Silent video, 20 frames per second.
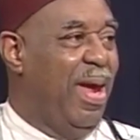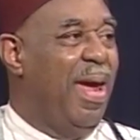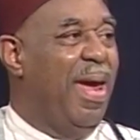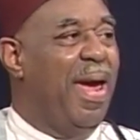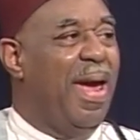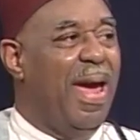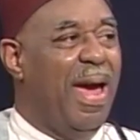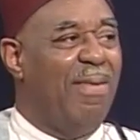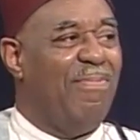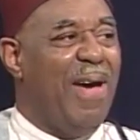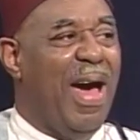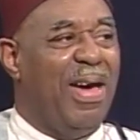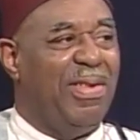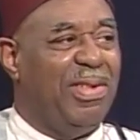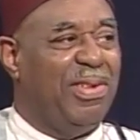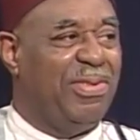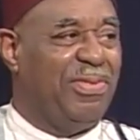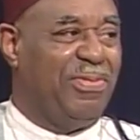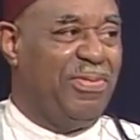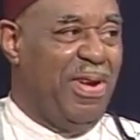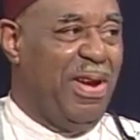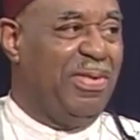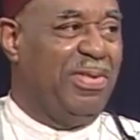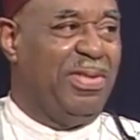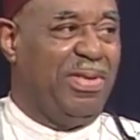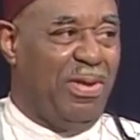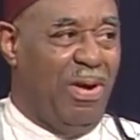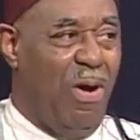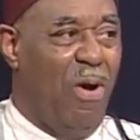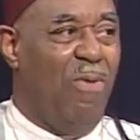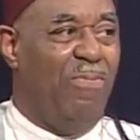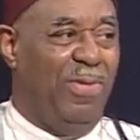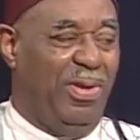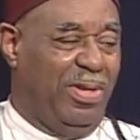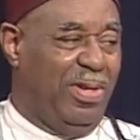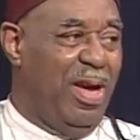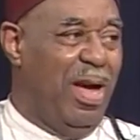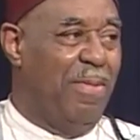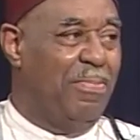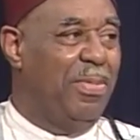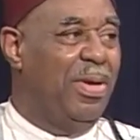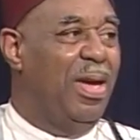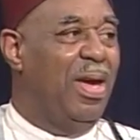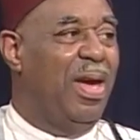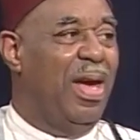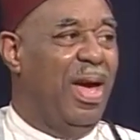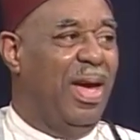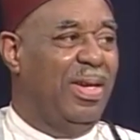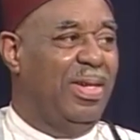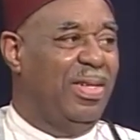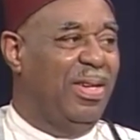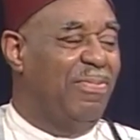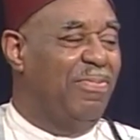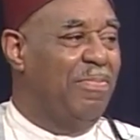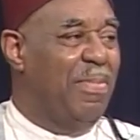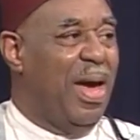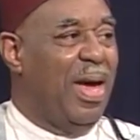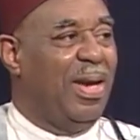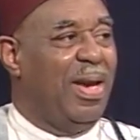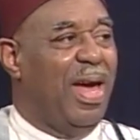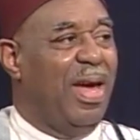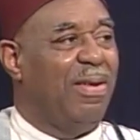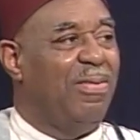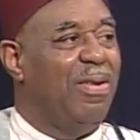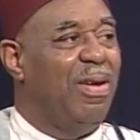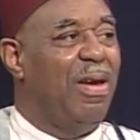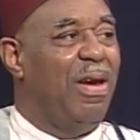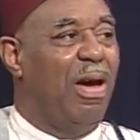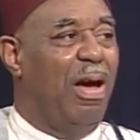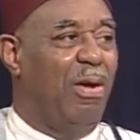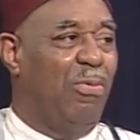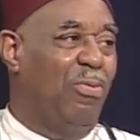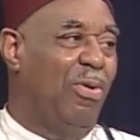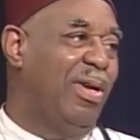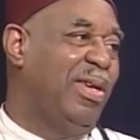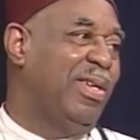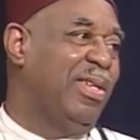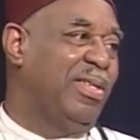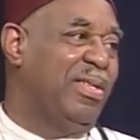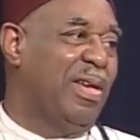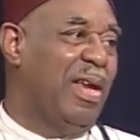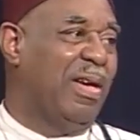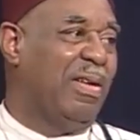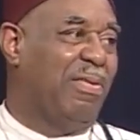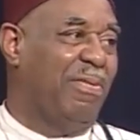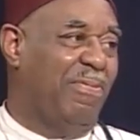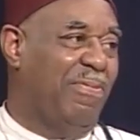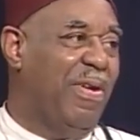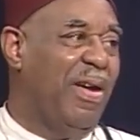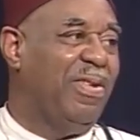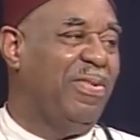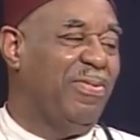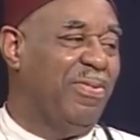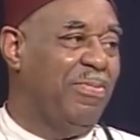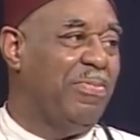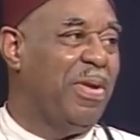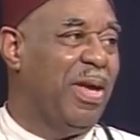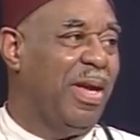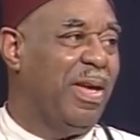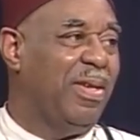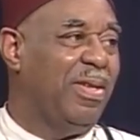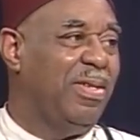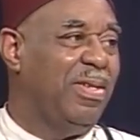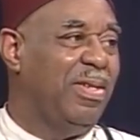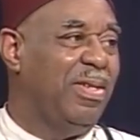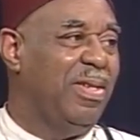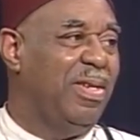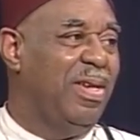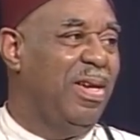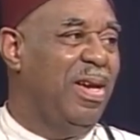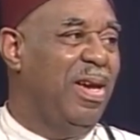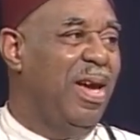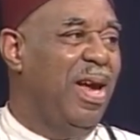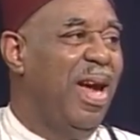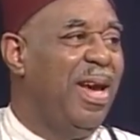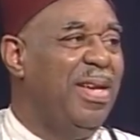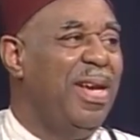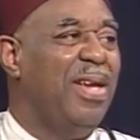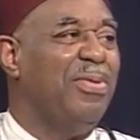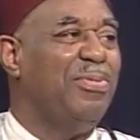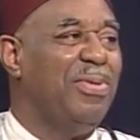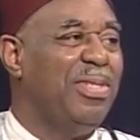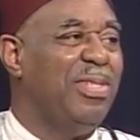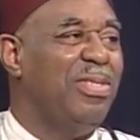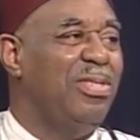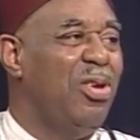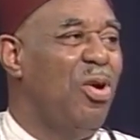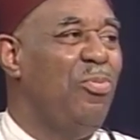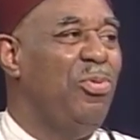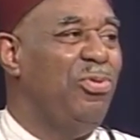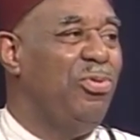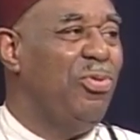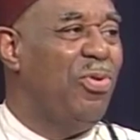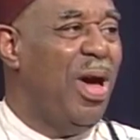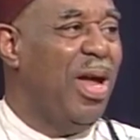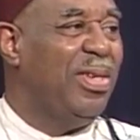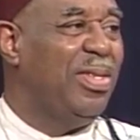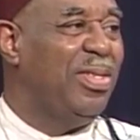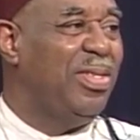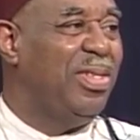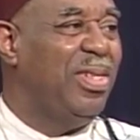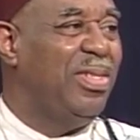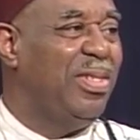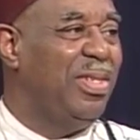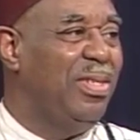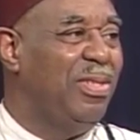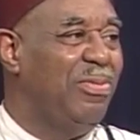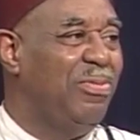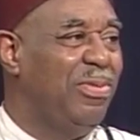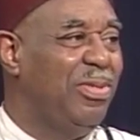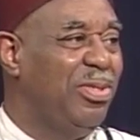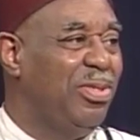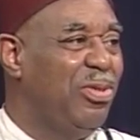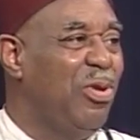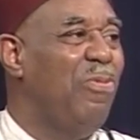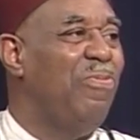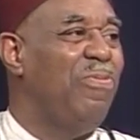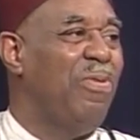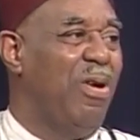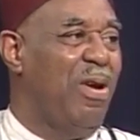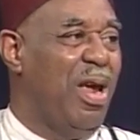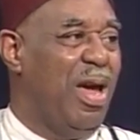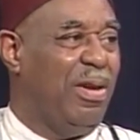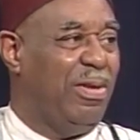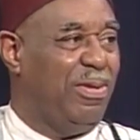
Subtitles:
Have I the strength to overcome and give my life a willing sacrifice for man? And that's what Noble Drew Ali's teachings will do for us.